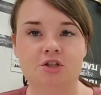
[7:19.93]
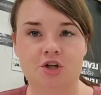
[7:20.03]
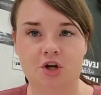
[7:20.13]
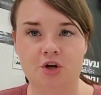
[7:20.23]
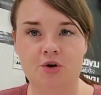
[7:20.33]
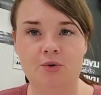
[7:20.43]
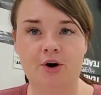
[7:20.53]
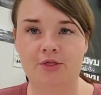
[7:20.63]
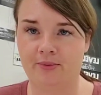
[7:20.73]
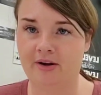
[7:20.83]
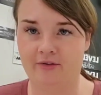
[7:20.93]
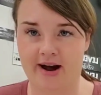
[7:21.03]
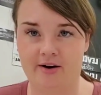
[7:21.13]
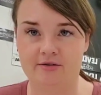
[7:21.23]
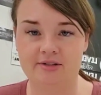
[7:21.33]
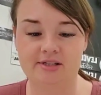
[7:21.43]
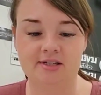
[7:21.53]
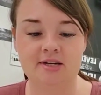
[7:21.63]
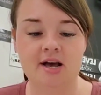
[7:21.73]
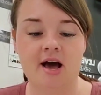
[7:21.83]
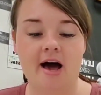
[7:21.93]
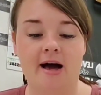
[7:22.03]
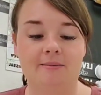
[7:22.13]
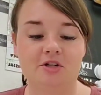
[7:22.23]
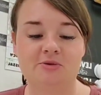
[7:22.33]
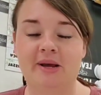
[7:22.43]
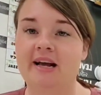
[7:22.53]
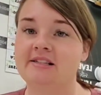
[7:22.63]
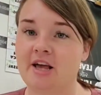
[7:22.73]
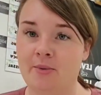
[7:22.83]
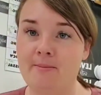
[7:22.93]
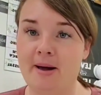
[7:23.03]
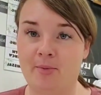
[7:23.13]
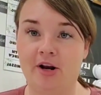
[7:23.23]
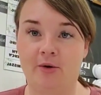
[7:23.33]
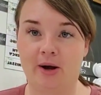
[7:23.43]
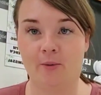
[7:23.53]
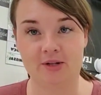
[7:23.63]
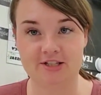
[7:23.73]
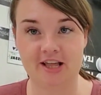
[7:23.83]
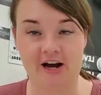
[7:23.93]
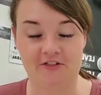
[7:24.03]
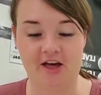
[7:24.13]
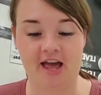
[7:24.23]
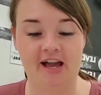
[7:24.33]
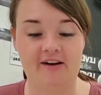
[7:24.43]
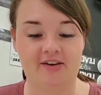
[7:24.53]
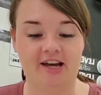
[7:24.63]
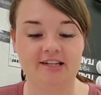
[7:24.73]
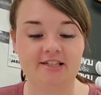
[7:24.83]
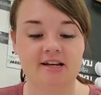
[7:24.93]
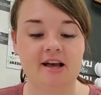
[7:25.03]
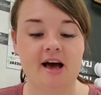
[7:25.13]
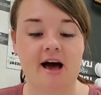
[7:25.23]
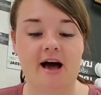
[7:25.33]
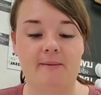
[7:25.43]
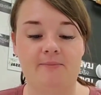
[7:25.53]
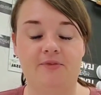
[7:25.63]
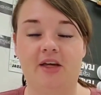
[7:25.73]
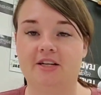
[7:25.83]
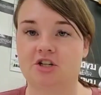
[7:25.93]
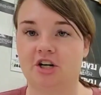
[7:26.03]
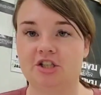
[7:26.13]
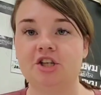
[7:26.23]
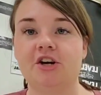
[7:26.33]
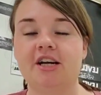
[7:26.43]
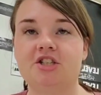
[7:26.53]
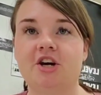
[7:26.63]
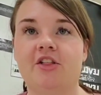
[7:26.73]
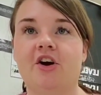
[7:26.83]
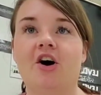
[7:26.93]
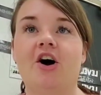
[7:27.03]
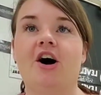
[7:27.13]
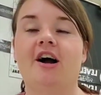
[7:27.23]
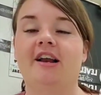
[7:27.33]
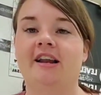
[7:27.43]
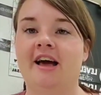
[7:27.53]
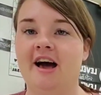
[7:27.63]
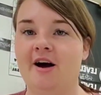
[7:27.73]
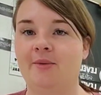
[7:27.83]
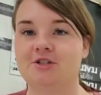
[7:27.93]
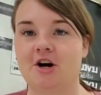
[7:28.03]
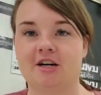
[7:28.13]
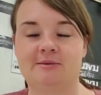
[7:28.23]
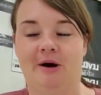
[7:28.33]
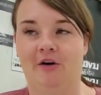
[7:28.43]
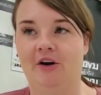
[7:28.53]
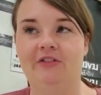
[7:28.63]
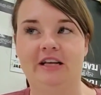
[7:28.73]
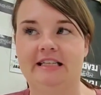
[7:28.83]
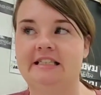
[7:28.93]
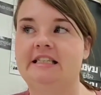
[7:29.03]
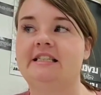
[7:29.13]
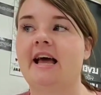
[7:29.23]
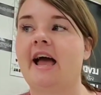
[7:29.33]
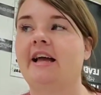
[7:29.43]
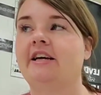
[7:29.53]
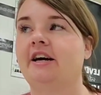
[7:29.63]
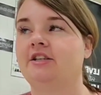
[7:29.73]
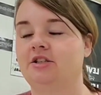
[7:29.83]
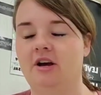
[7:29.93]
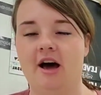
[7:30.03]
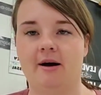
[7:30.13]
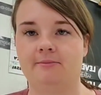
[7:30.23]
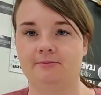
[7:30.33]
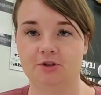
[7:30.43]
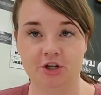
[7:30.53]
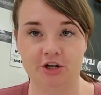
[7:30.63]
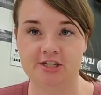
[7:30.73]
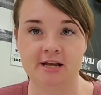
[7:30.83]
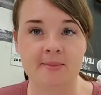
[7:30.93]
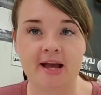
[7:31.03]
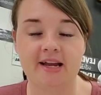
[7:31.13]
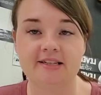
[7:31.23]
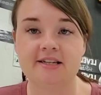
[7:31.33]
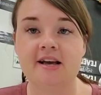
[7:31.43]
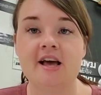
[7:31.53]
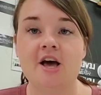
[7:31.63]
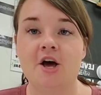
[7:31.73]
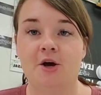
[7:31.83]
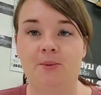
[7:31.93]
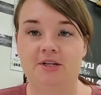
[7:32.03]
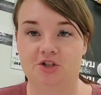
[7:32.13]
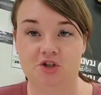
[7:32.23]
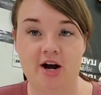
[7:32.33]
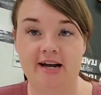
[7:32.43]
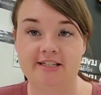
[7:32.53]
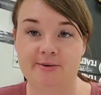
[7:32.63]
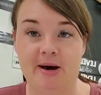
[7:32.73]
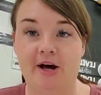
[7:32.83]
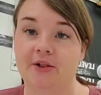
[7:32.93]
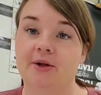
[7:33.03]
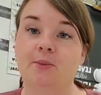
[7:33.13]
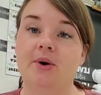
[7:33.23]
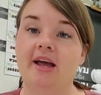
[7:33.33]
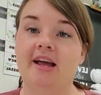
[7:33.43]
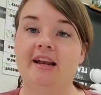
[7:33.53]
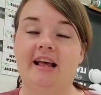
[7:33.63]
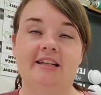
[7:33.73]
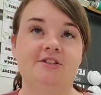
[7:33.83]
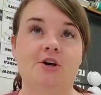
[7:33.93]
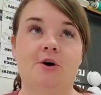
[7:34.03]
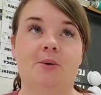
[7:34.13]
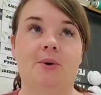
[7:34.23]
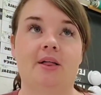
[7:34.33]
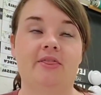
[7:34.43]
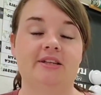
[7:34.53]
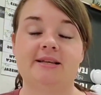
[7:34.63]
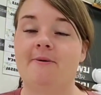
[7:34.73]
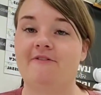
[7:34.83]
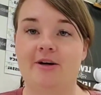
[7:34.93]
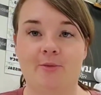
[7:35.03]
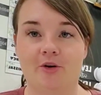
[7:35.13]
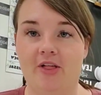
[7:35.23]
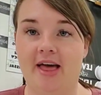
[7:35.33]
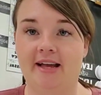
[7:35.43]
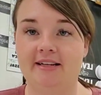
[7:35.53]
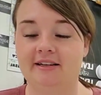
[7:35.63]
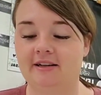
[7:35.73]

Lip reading: 2 or 3 rounds. Just because it went by pretty quick once they got the hang of it. They started cheering each other on. We talked about good things to say to your teammate who was trying to battle and win. And so some of them were